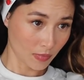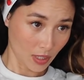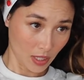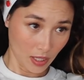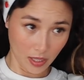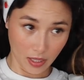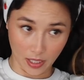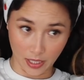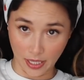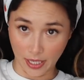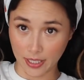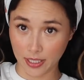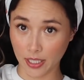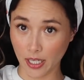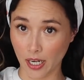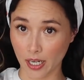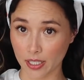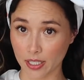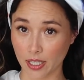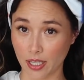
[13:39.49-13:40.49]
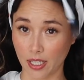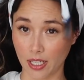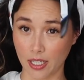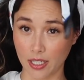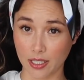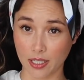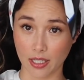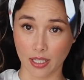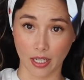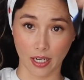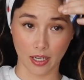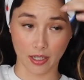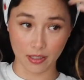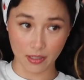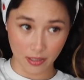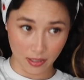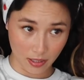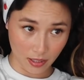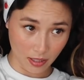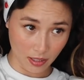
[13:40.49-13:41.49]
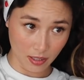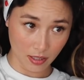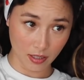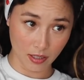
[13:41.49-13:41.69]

And then I tucked these things